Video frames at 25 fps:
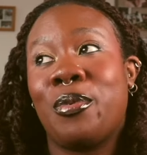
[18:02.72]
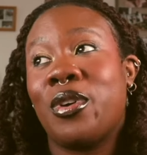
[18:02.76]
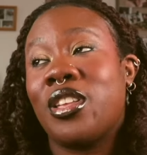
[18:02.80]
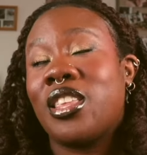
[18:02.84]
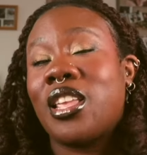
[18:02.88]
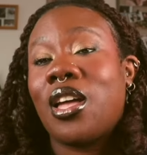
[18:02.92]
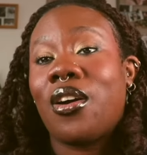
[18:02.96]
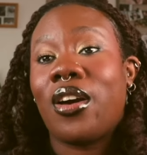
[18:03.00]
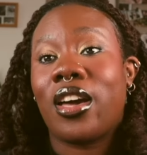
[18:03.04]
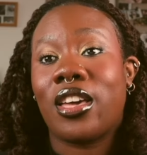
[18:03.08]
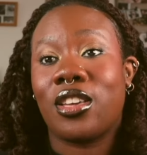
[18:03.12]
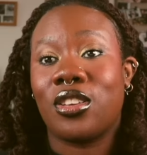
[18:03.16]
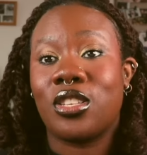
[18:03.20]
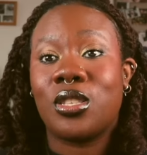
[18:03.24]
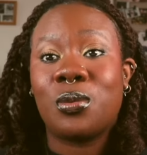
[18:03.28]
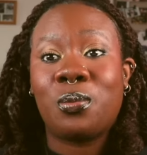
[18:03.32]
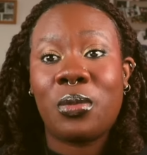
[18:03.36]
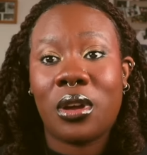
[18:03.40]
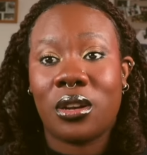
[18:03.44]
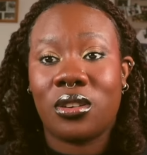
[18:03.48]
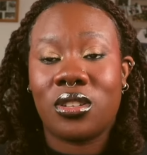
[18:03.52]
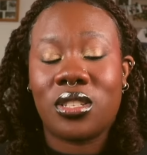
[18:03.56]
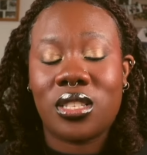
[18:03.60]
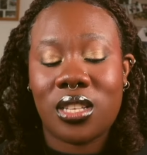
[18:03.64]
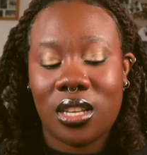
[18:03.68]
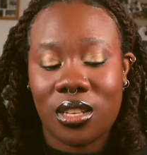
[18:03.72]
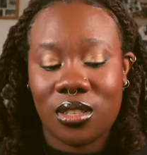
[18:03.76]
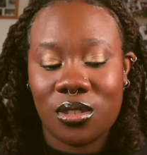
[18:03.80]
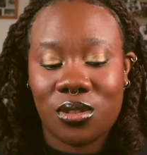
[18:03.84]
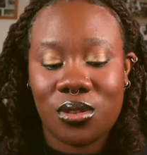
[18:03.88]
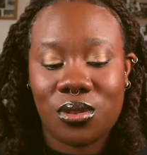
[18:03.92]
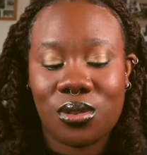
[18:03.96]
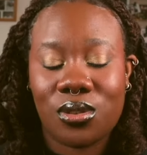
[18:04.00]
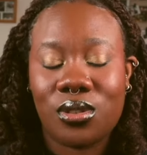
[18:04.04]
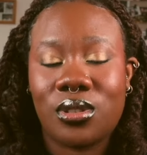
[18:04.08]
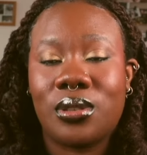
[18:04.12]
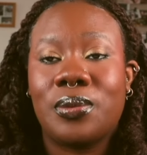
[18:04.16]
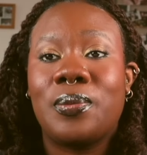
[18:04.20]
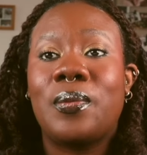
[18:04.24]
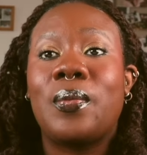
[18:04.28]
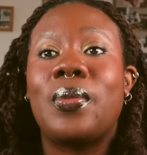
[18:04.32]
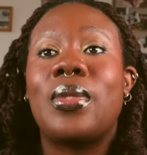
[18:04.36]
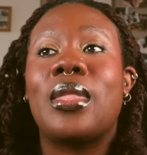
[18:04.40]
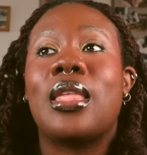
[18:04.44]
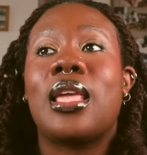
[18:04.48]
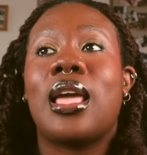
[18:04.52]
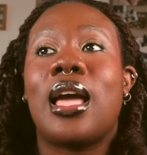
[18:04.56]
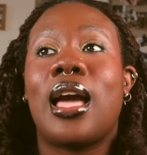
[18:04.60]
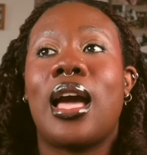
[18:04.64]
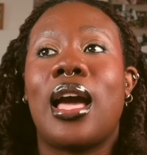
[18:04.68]
but now I use Palo Santos.
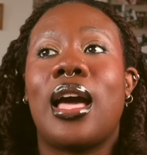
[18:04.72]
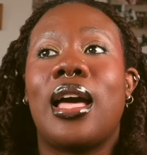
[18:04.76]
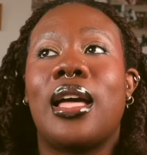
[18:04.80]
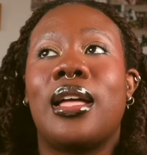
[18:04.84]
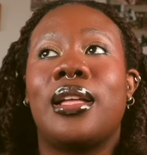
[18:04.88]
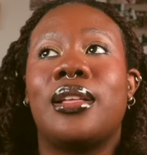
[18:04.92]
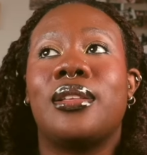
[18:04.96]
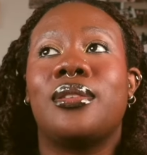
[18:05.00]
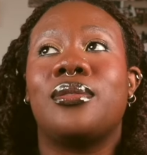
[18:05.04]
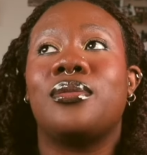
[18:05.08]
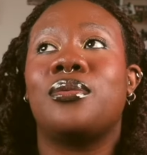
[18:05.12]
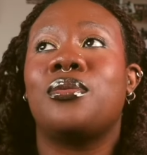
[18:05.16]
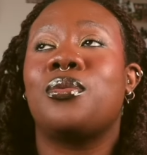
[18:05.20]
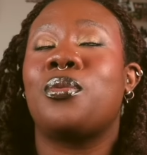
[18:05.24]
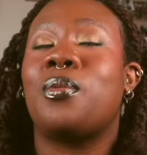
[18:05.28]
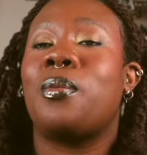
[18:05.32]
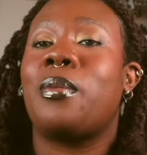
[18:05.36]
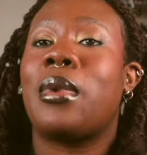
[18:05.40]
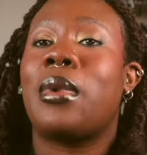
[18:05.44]
And